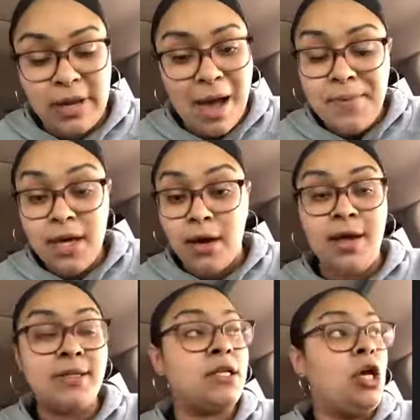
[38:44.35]
Not
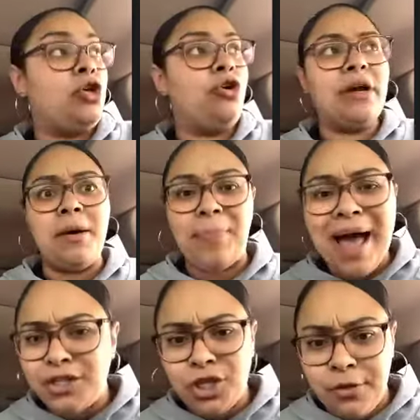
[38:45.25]
because you're going to
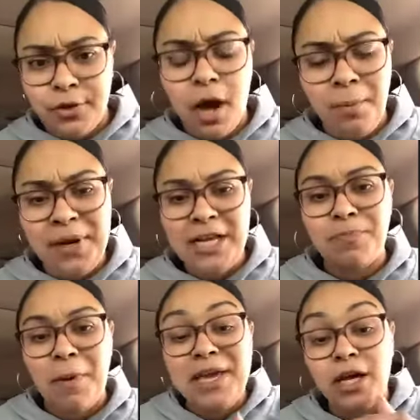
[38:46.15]
bash other companies,
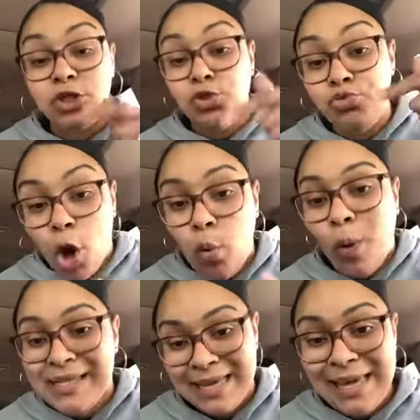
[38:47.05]
but because you know
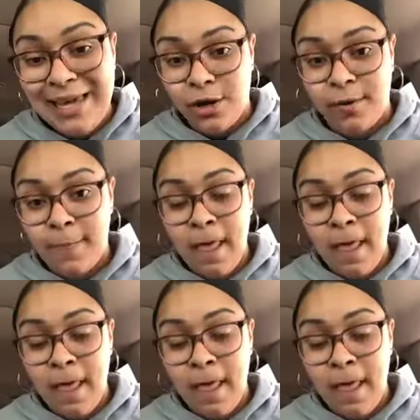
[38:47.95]
what's here.